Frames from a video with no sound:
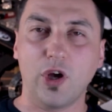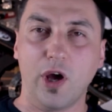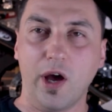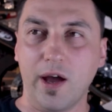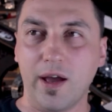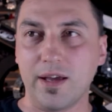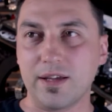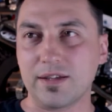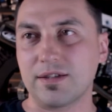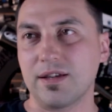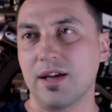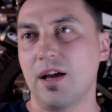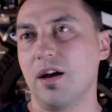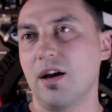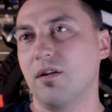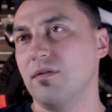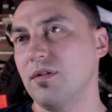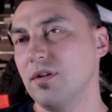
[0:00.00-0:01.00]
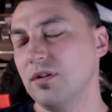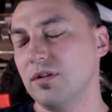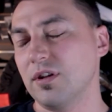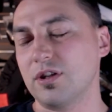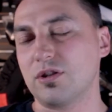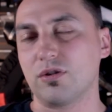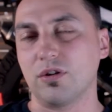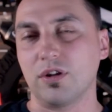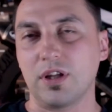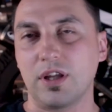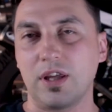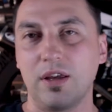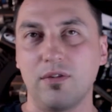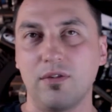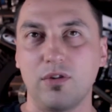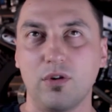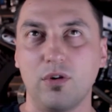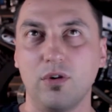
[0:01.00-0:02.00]
tires will literally
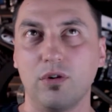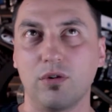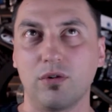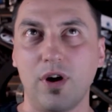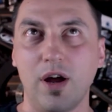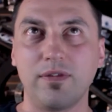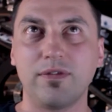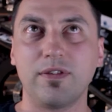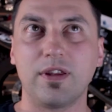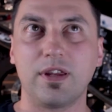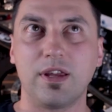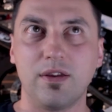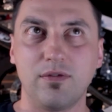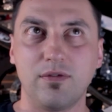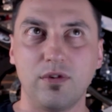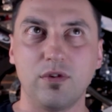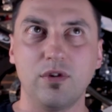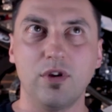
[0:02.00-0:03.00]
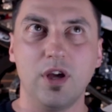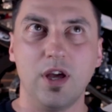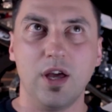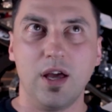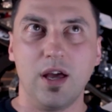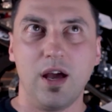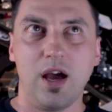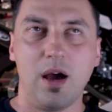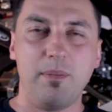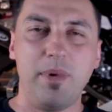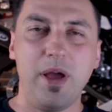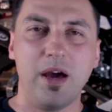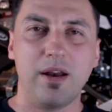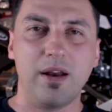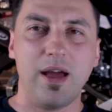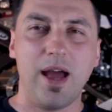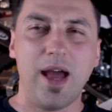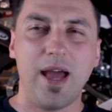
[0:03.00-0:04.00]
give you, or roughly give you,
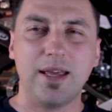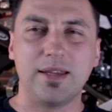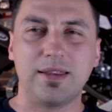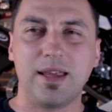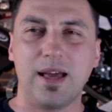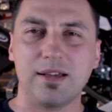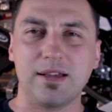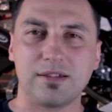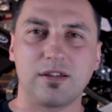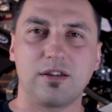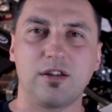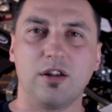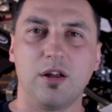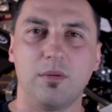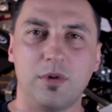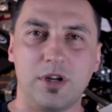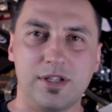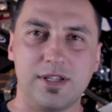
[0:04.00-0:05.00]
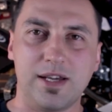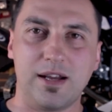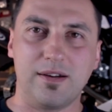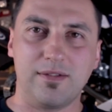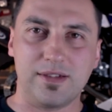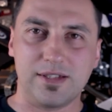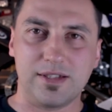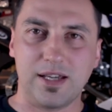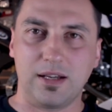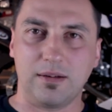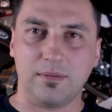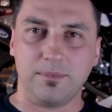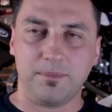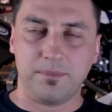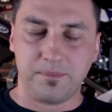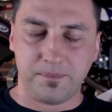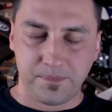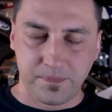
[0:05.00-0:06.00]
about 8,000 kilometers out of a set.
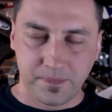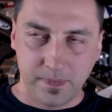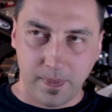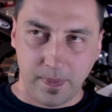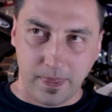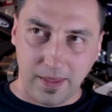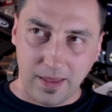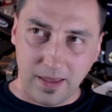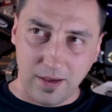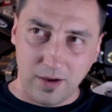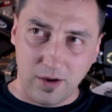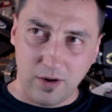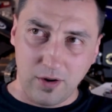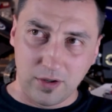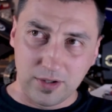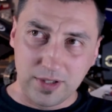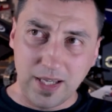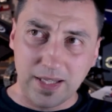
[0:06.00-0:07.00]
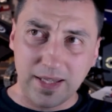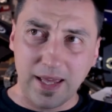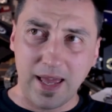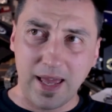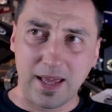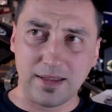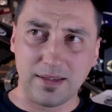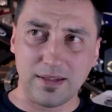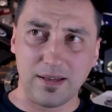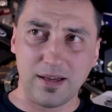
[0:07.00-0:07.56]
On the other hand,